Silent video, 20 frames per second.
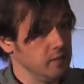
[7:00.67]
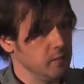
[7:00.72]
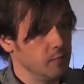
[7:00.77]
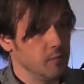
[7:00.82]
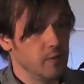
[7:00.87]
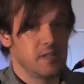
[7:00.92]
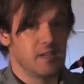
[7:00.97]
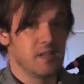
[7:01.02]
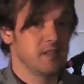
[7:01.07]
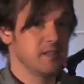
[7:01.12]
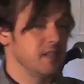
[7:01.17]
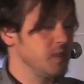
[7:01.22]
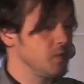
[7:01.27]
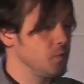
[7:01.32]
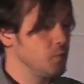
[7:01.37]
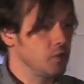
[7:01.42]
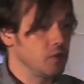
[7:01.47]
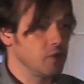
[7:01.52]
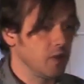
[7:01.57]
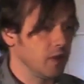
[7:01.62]
which is this
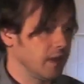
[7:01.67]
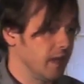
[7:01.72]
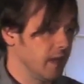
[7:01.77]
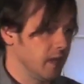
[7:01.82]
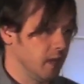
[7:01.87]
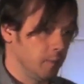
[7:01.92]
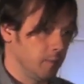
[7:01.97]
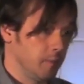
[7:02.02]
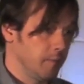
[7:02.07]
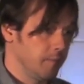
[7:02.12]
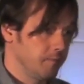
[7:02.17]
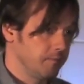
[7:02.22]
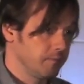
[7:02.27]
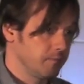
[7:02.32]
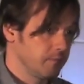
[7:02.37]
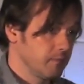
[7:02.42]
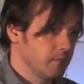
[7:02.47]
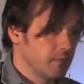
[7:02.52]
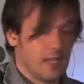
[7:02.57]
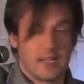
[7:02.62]
would not help.
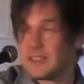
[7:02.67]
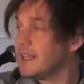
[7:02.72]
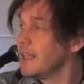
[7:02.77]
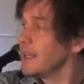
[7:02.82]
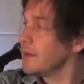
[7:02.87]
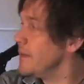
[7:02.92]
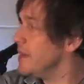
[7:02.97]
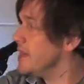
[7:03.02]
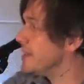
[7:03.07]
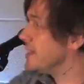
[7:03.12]
It's like me